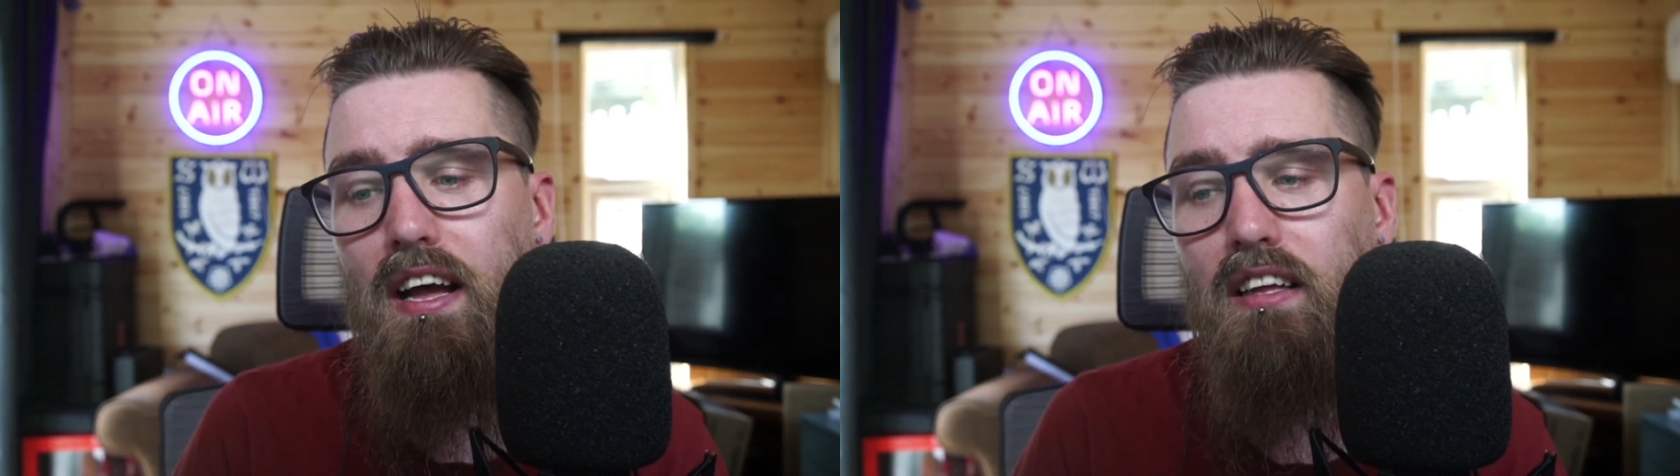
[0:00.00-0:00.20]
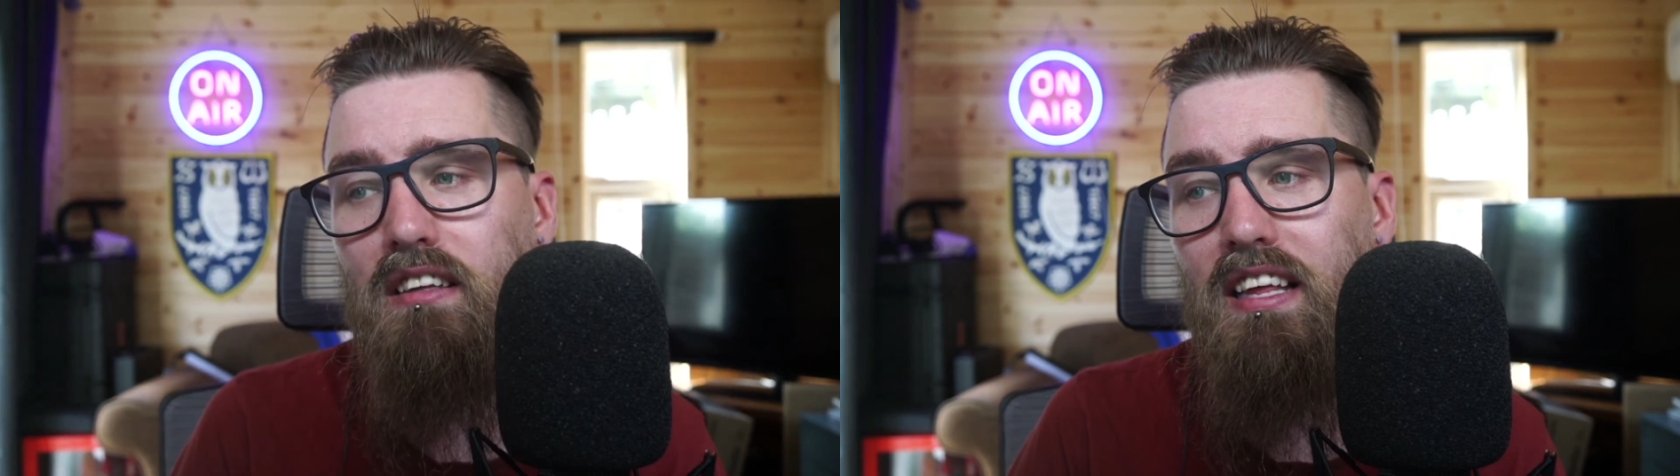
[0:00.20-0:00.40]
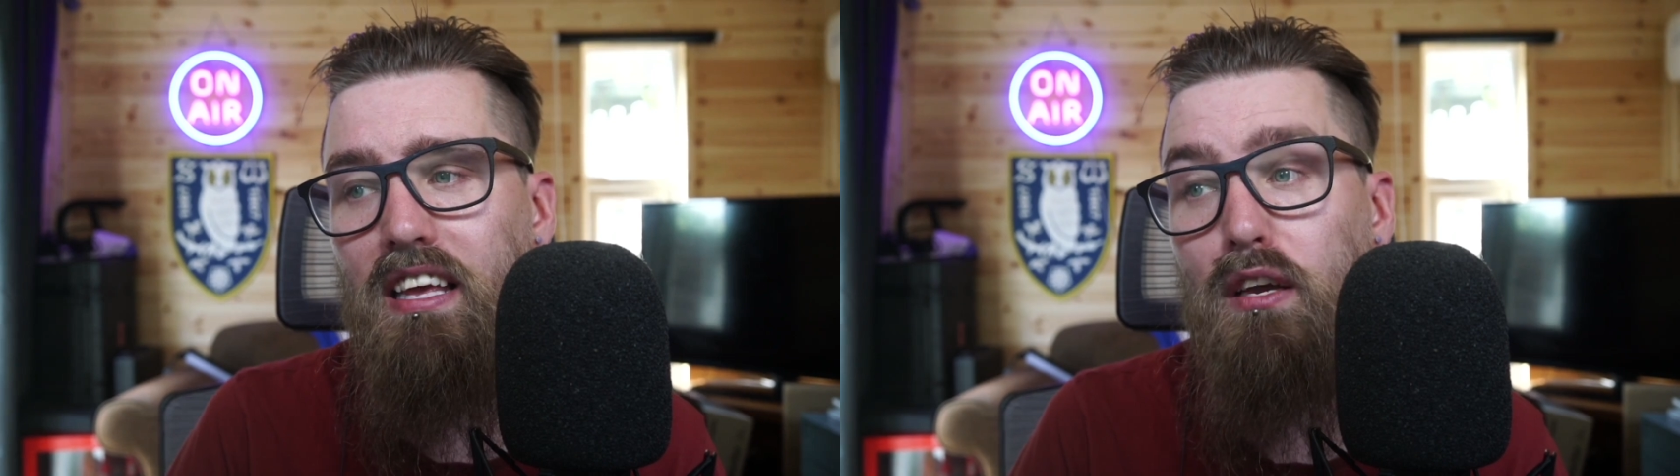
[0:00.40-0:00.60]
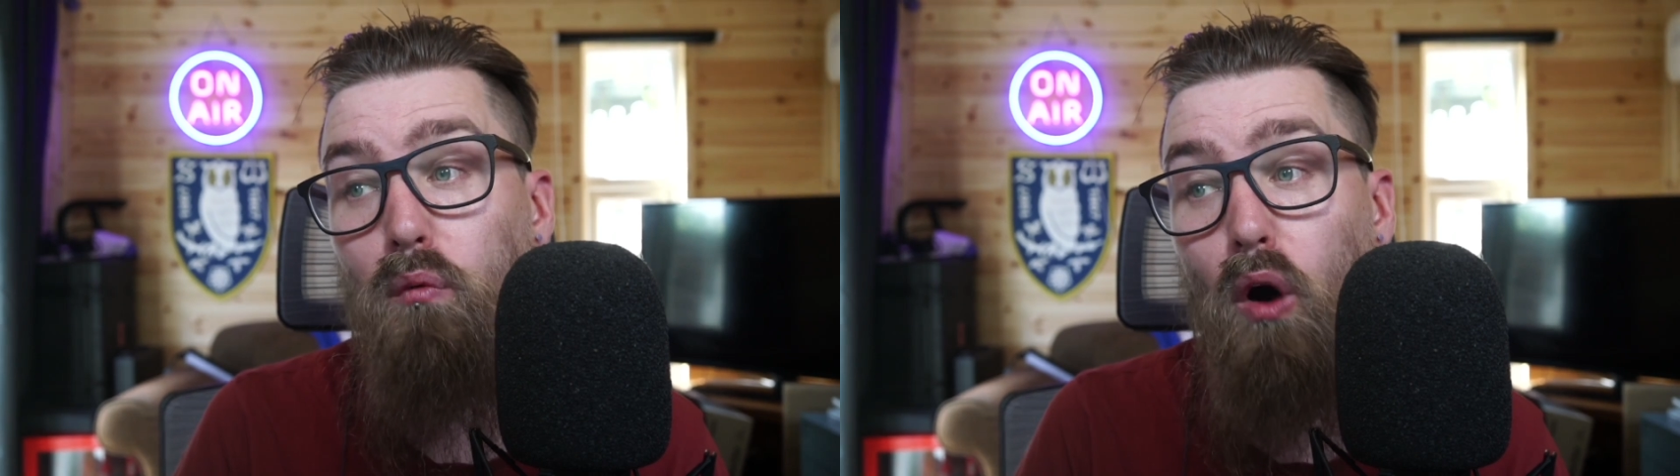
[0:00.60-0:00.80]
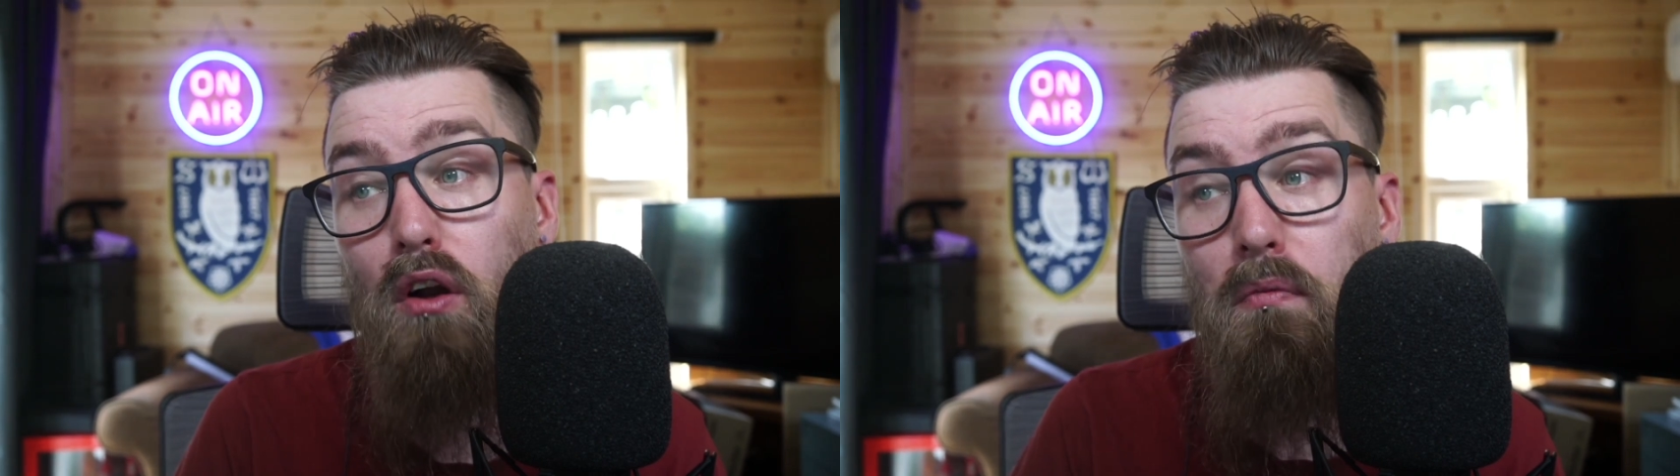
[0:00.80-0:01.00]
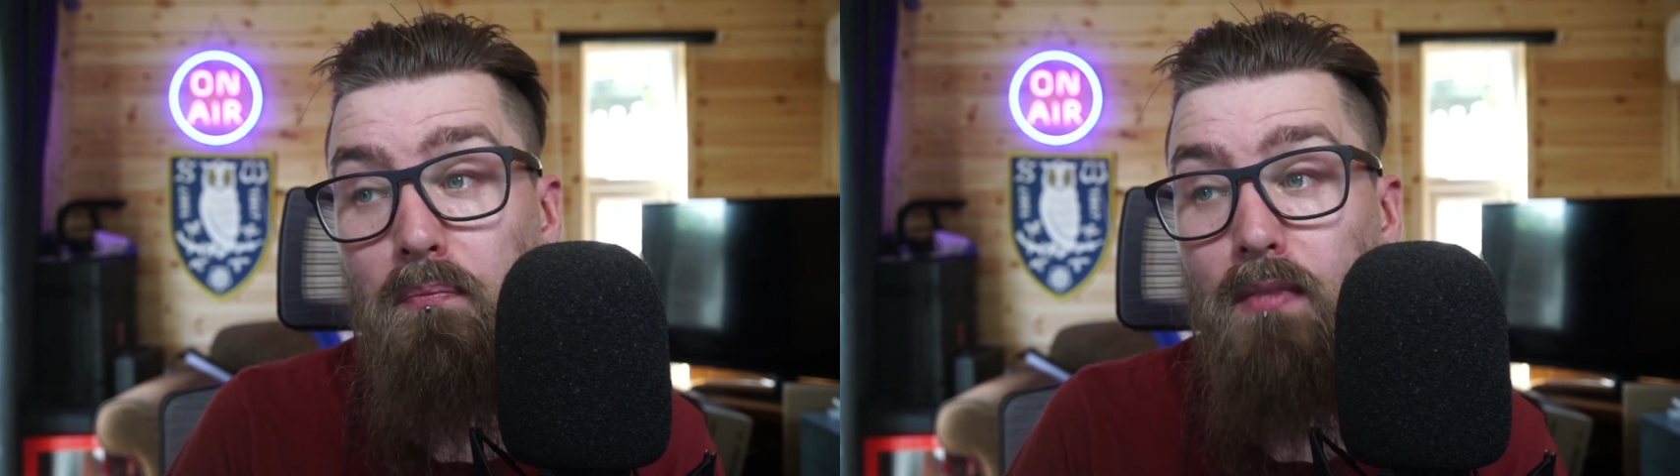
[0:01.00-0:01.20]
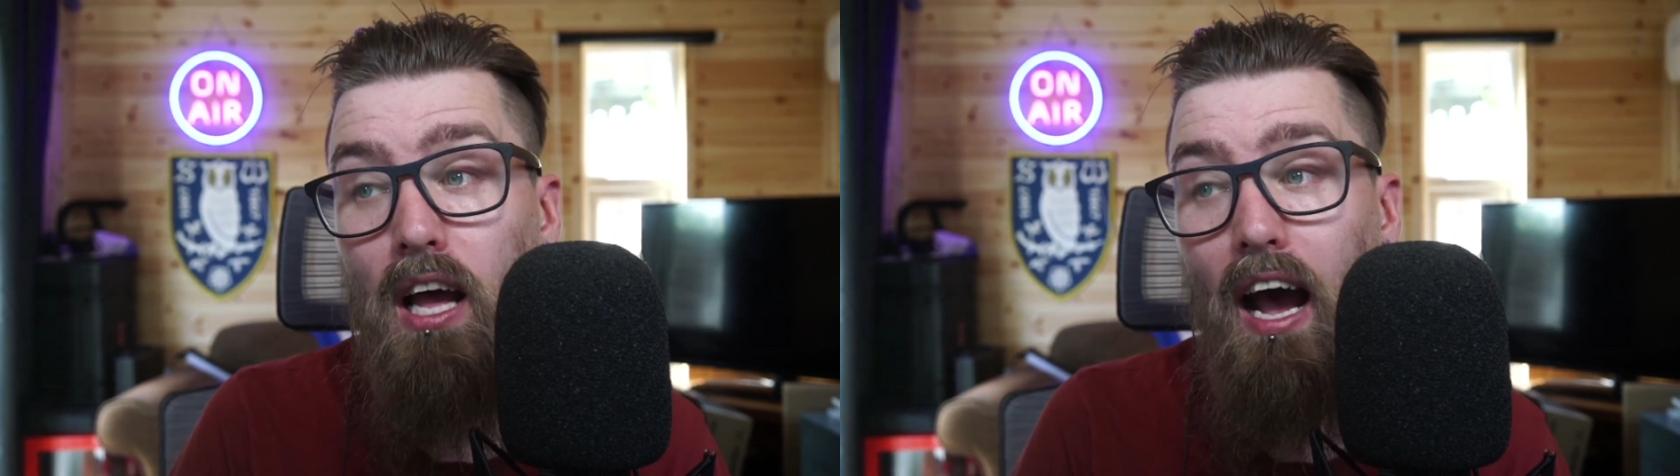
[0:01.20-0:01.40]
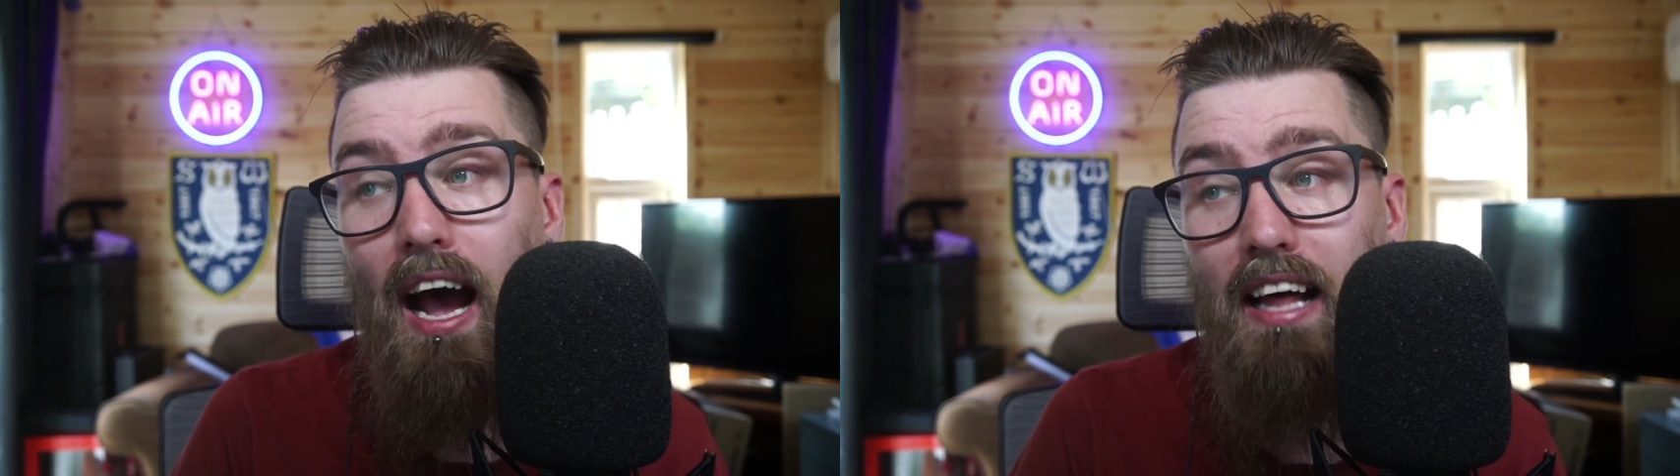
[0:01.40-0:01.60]
League One
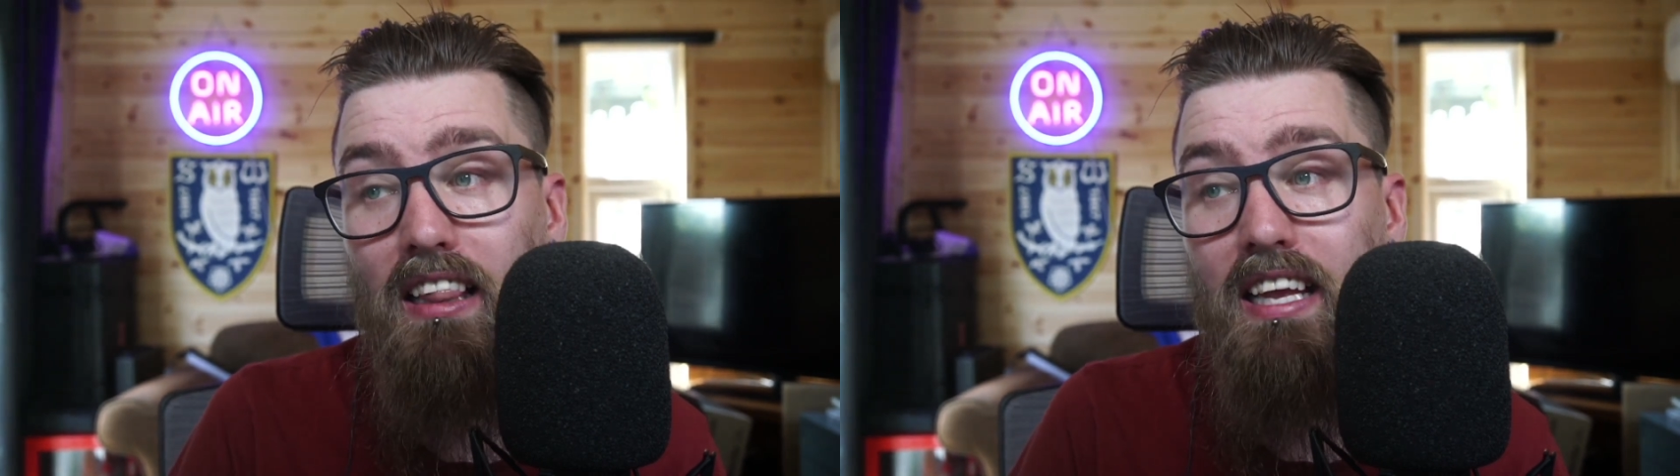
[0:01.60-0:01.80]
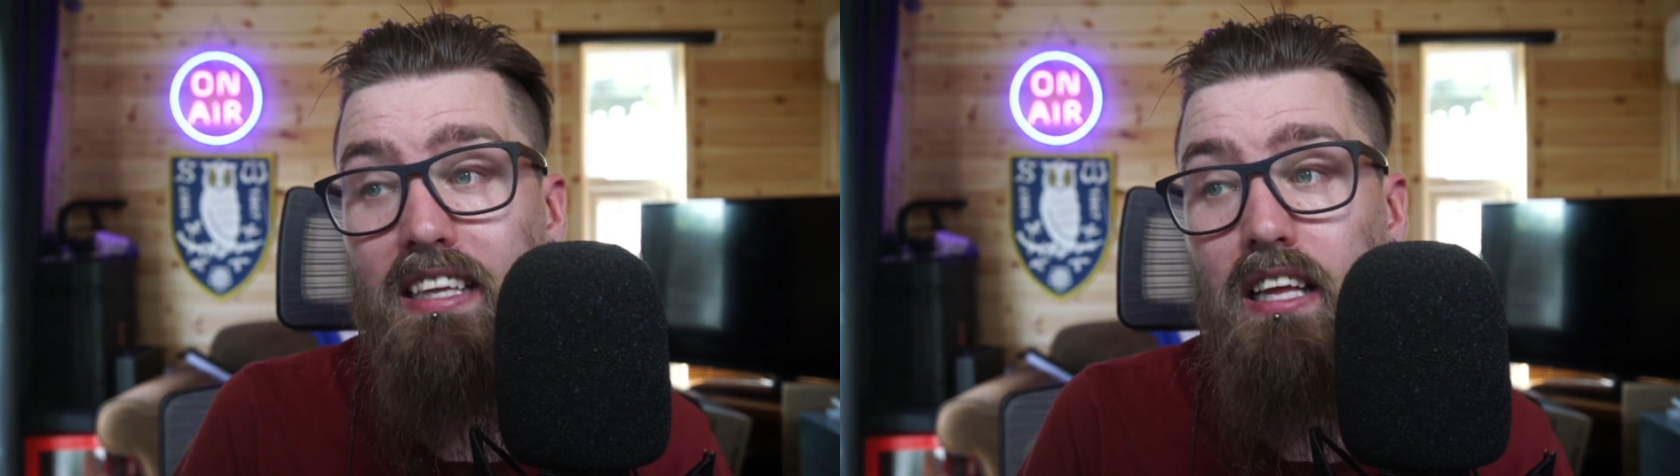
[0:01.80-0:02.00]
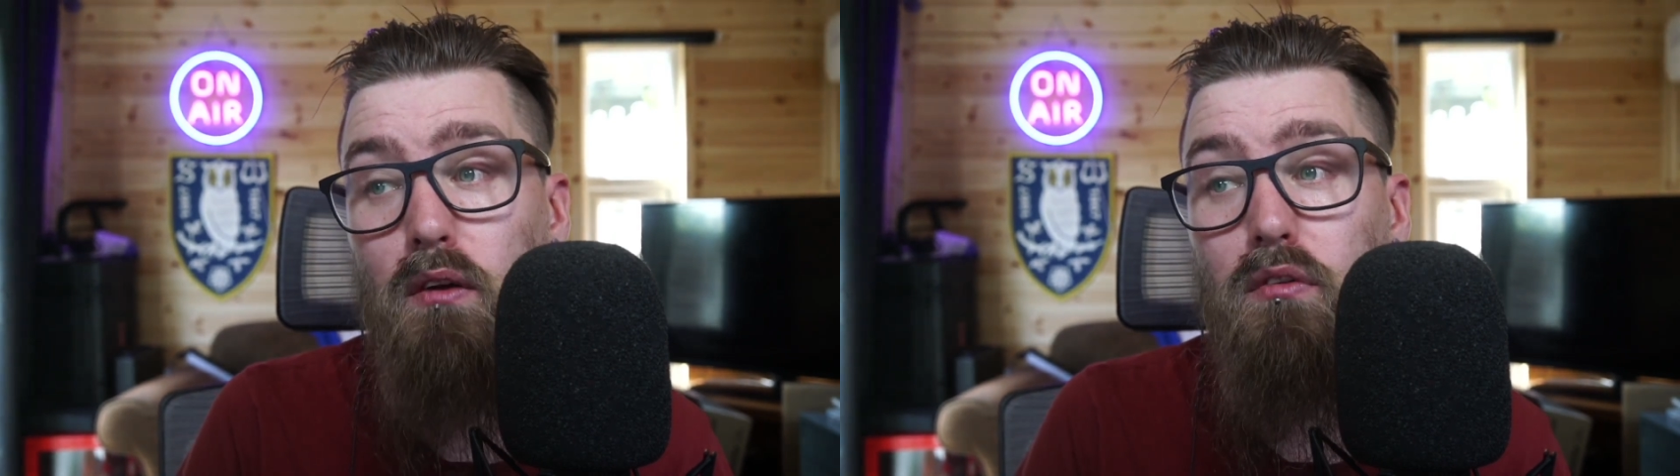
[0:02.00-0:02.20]
and League Two,